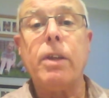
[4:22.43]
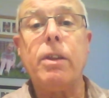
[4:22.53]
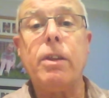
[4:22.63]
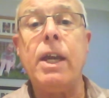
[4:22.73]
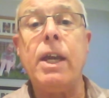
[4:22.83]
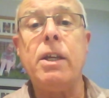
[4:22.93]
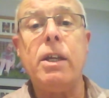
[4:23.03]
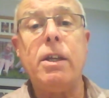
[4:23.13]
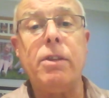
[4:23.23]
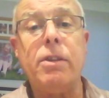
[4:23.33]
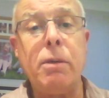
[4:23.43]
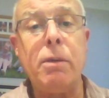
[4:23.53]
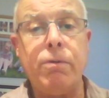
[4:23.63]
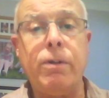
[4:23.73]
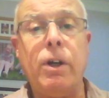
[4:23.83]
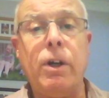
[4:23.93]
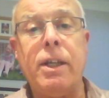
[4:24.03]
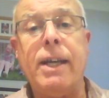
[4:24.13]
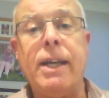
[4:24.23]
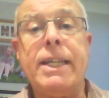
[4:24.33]
then they will find
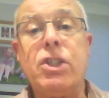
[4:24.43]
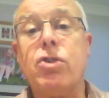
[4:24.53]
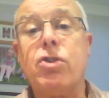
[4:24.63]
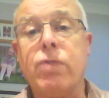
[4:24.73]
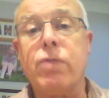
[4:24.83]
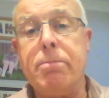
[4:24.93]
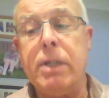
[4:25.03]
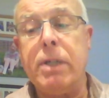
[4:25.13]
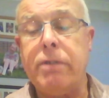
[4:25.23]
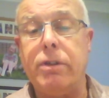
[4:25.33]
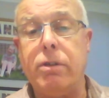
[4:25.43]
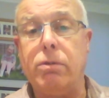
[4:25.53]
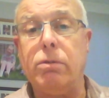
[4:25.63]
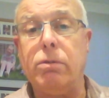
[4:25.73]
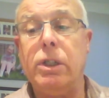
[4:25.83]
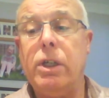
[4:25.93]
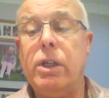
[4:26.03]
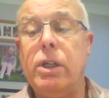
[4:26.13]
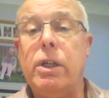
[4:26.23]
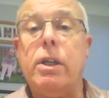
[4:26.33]
that extremely difficult.
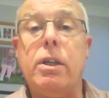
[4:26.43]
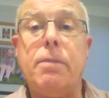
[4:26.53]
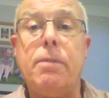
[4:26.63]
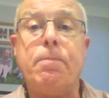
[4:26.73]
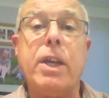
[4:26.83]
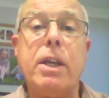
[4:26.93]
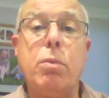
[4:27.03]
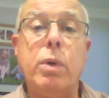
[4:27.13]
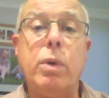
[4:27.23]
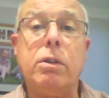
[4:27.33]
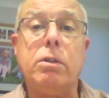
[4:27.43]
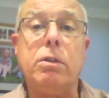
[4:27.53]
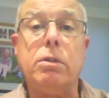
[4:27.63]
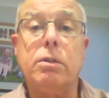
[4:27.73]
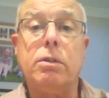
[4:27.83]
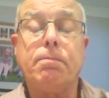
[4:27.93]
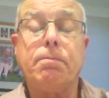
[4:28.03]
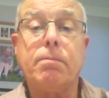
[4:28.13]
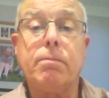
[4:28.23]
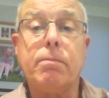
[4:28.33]
They will
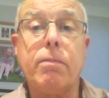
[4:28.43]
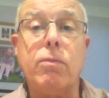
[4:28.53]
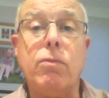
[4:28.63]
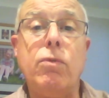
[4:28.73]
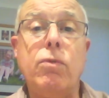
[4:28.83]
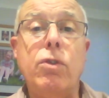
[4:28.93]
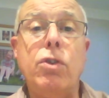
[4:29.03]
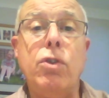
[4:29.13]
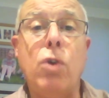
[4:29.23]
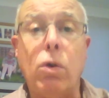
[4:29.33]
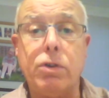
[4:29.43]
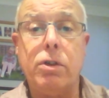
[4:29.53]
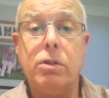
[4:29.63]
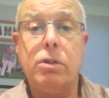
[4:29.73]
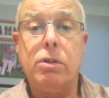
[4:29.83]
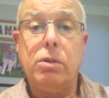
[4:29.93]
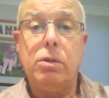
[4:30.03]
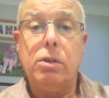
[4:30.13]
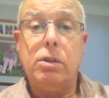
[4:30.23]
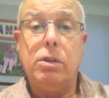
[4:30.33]
not
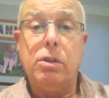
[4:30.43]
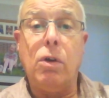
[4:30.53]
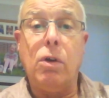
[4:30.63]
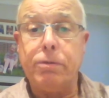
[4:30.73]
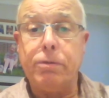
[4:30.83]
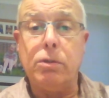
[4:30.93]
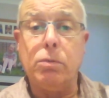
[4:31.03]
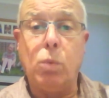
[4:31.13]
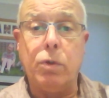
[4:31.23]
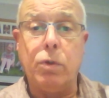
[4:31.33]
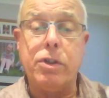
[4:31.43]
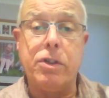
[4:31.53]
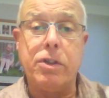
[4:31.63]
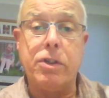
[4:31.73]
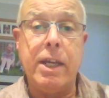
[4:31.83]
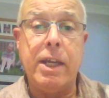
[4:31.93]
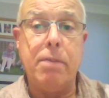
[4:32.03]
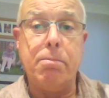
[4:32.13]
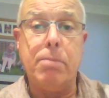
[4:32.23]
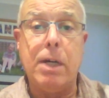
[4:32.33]
often want to
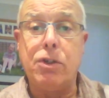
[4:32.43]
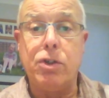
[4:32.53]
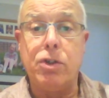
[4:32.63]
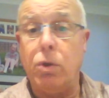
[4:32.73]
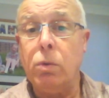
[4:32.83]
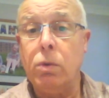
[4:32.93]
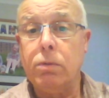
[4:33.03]
say much at all.